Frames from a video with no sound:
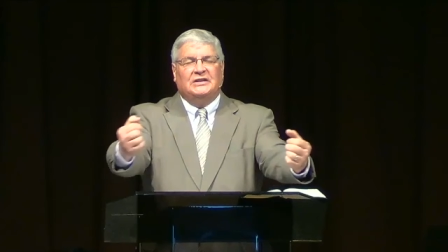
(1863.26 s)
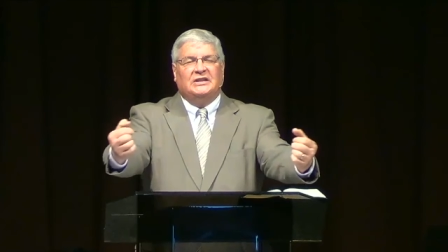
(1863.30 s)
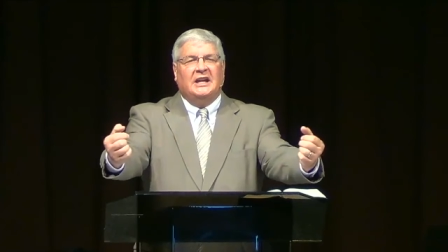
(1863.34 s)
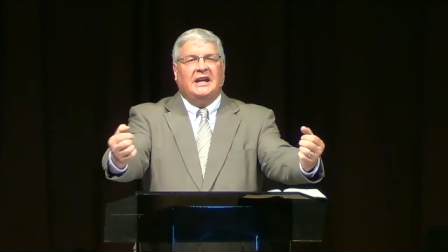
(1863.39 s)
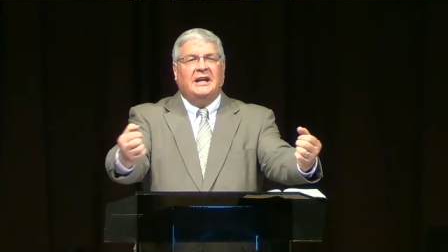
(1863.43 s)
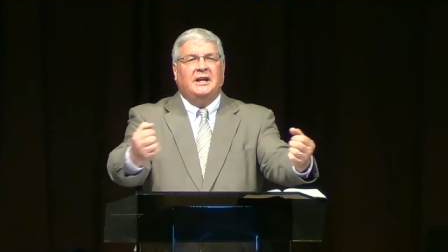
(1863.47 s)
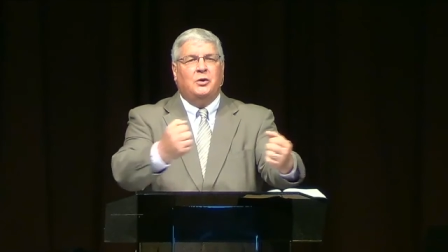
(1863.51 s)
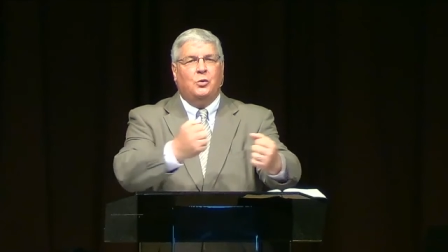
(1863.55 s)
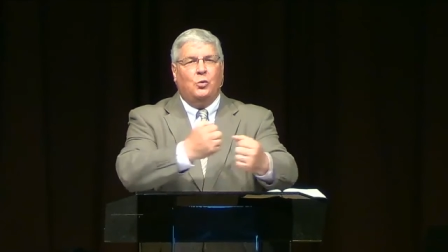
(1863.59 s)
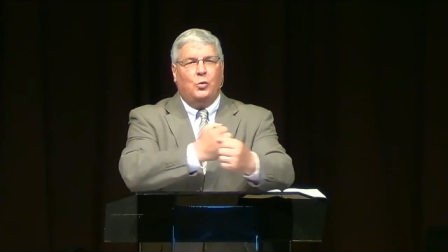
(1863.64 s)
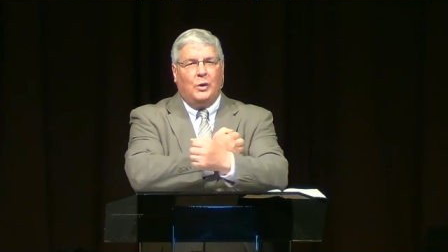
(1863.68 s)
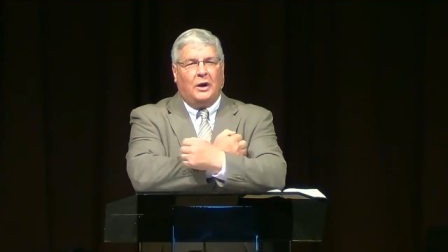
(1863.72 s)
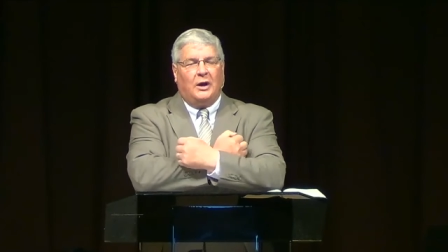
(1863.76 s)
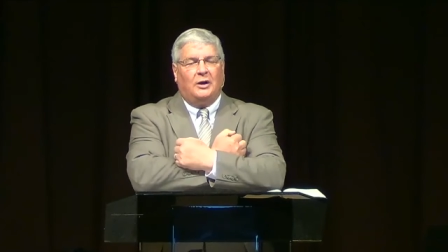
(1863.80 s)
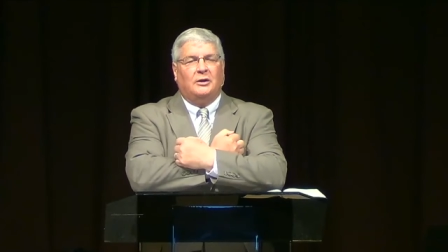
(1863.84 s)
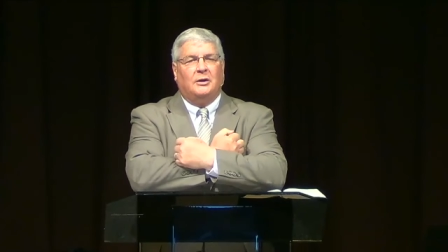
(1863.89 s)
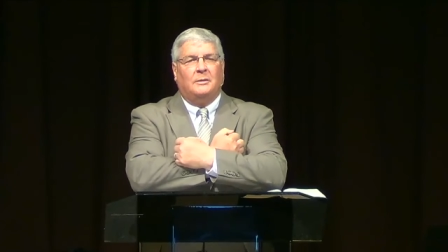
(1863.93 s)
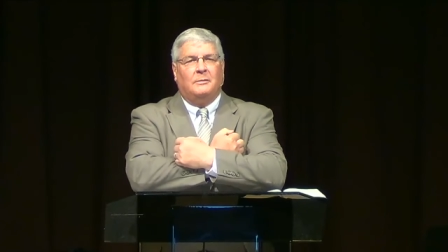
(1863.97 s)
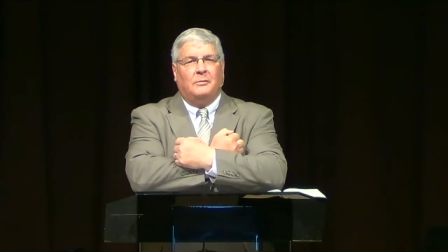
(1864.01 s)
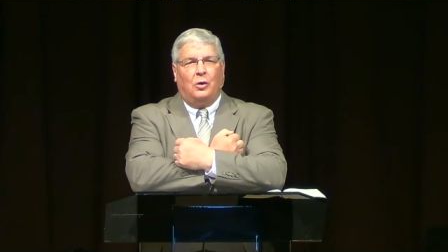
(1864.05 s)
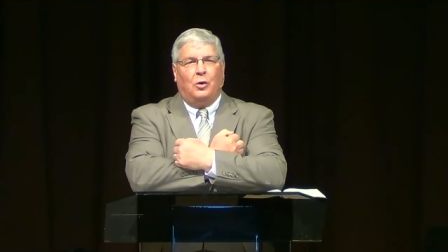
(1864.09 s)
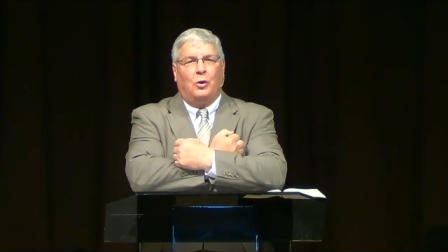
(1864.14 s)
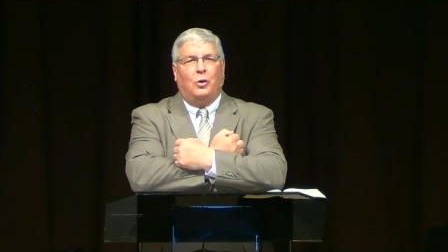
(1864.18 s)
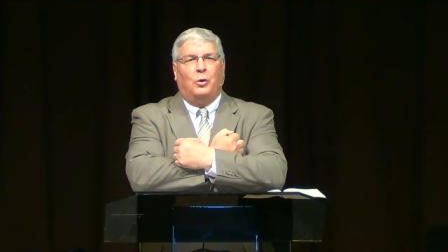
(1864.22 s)
saying,
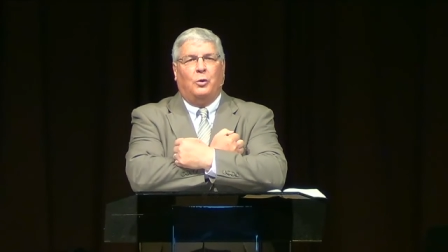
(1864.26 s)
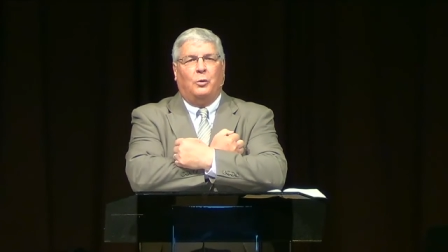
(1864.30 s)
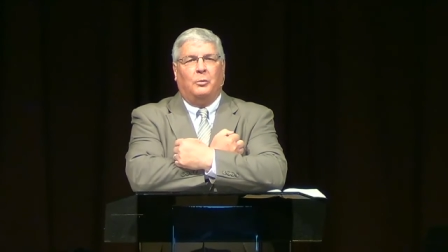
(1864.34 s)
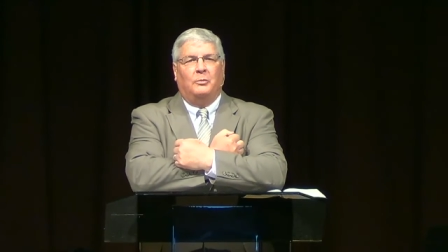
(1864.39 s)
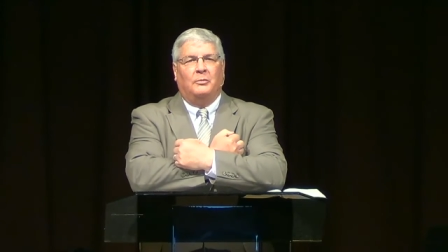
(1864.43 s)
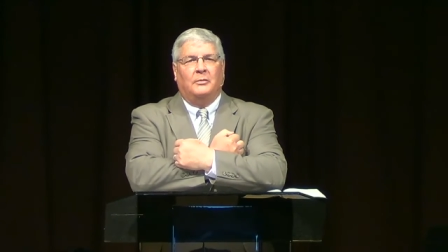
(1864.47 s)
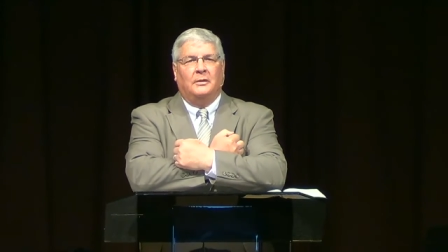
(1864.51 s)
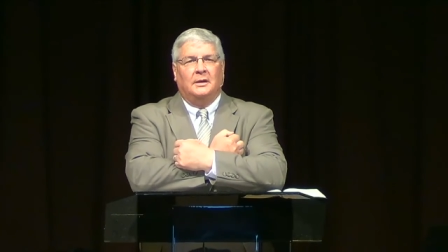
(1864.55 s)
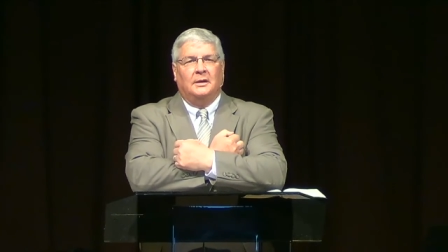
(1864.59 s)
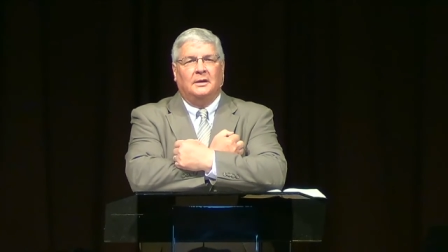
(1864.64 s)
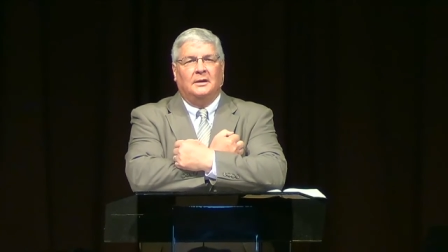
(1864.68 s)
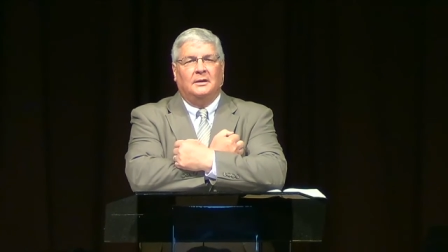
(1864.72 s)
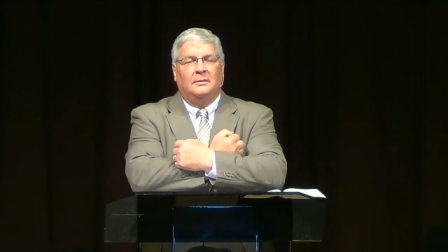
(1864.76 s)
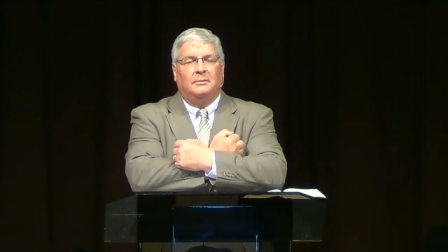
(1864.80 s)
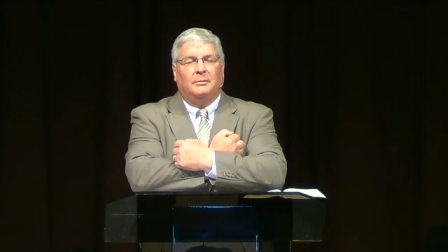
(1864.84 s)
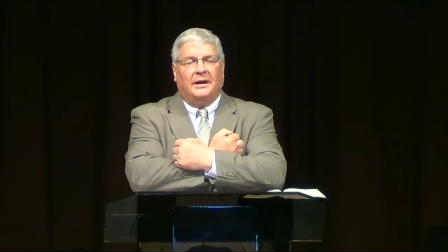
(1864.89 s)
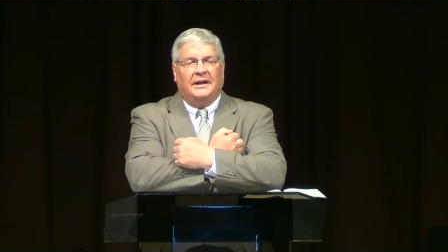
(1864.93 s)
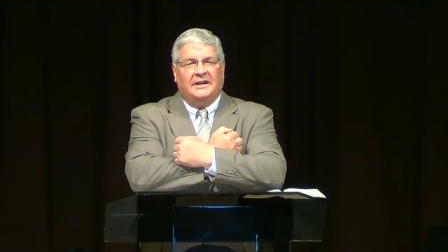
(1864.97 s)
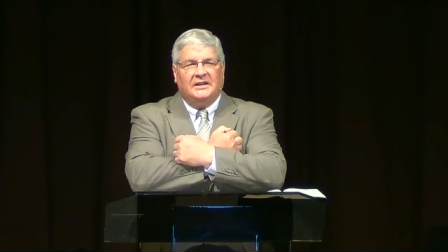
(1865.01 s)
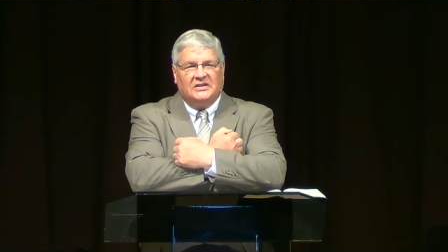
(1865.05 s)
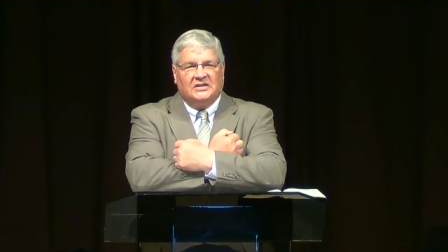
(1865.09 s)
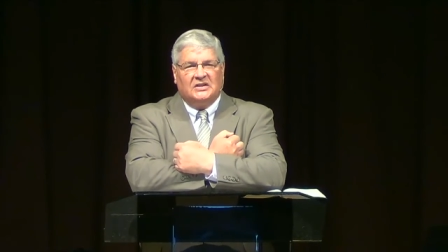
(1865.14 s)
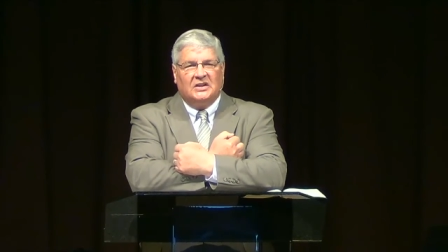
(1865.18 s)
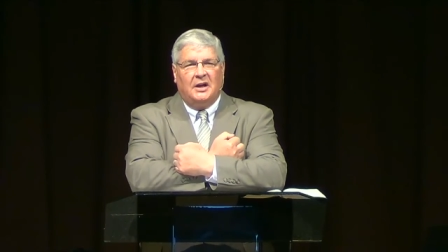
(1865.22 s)
welcome home,
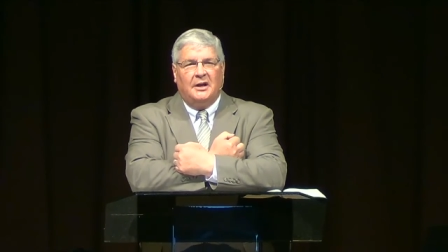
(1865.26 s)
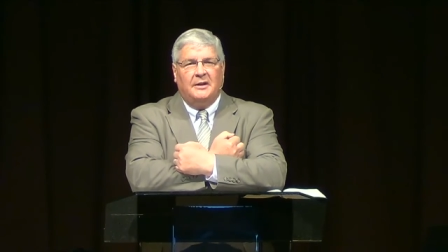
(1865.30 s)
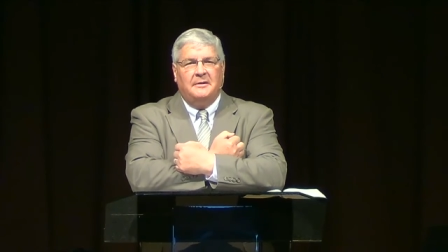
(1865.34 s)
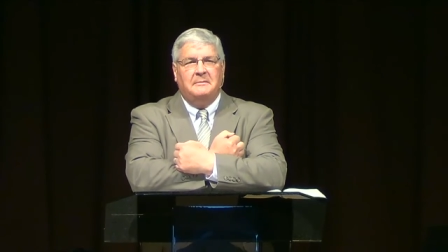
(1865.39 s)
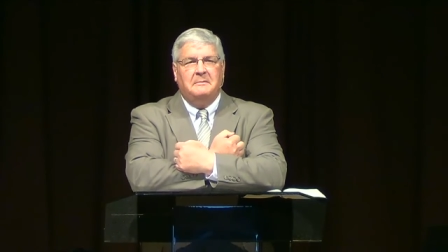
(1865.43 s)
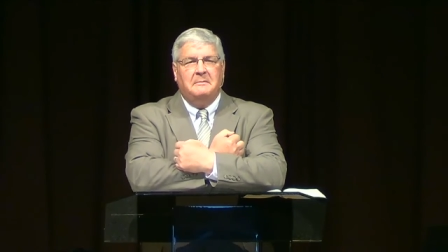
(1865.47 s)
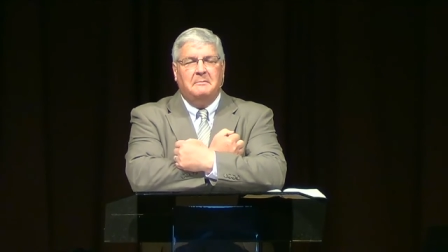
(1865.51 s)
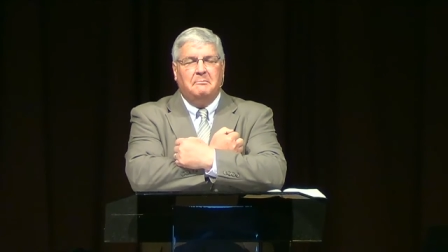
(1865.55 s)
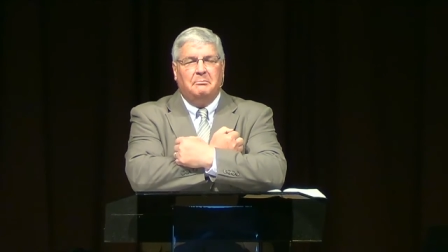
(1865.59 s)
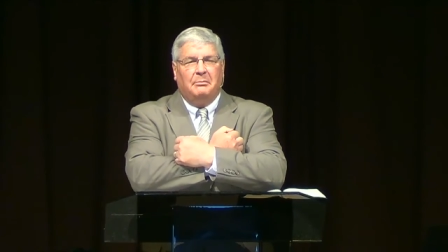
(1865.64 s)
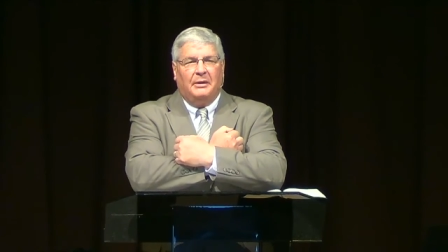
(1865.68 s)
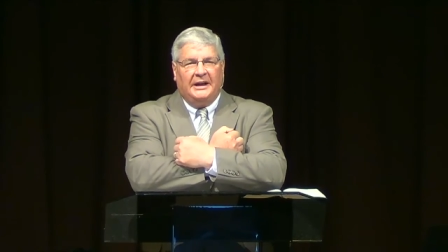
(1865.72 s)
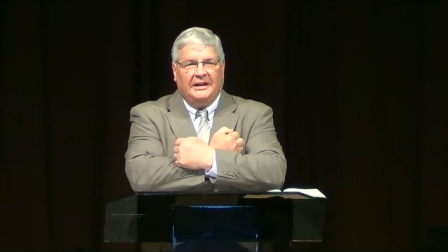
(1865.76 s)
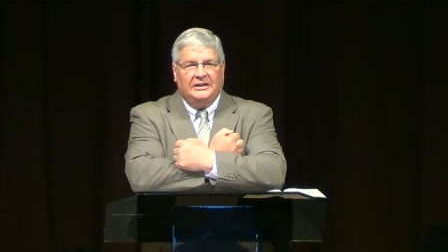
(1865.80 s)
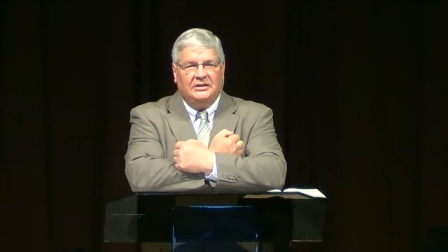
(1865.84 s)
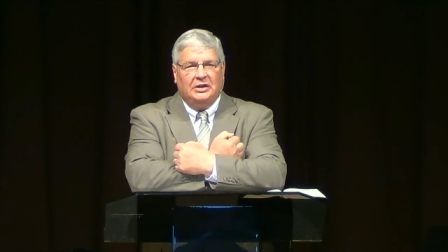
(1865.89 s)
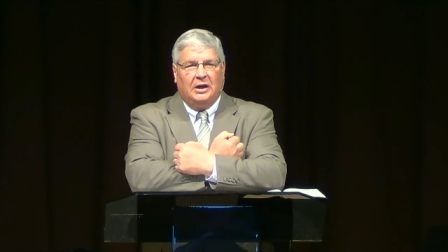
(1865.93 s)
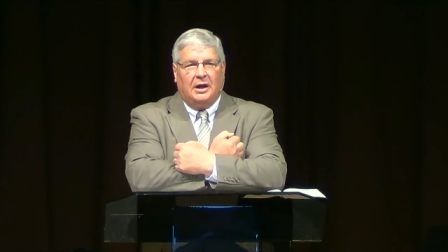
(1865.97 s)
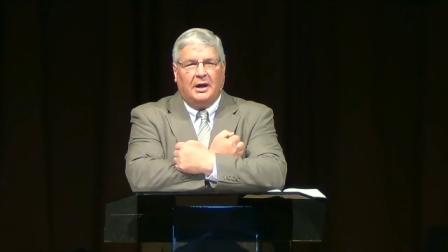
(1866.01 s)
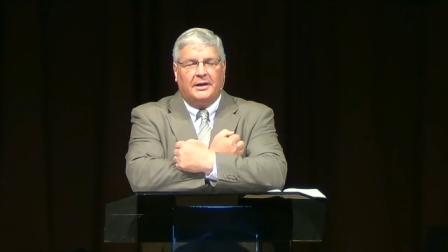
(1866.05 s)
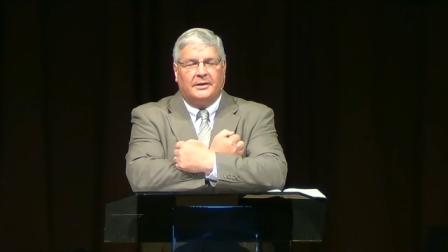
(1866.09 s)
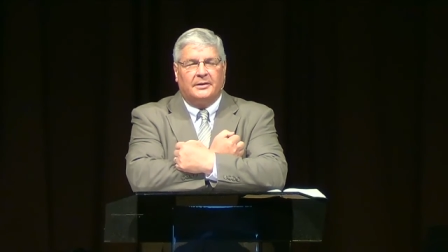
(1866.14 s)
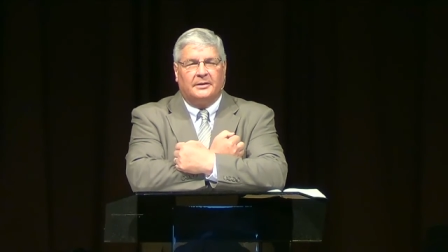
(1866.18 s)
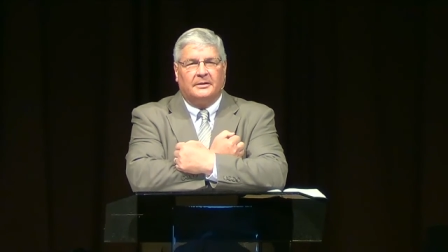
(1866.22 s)
my son, my
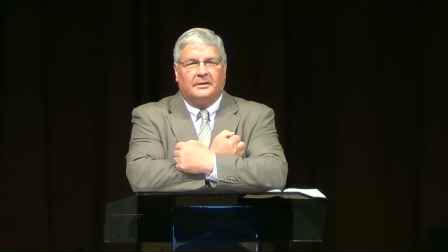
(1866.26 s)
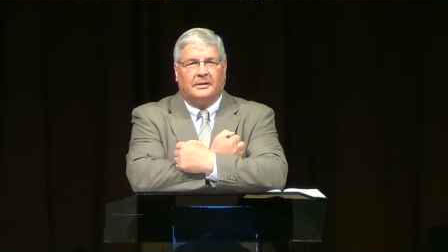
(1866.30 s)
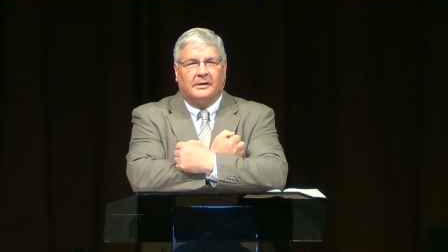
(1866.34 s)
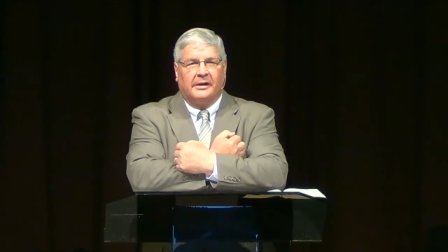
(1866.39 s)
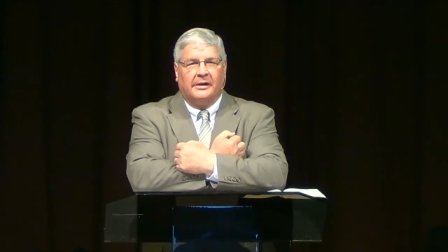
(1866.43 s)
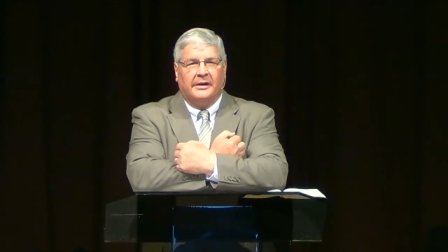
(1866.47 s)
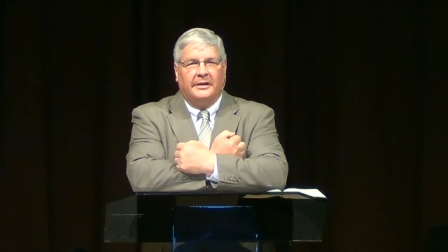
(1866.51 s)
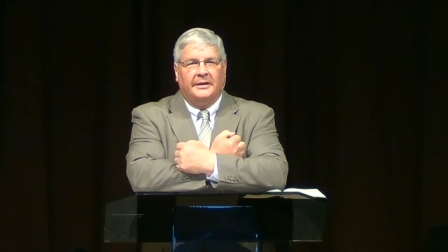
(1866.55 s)
daughter.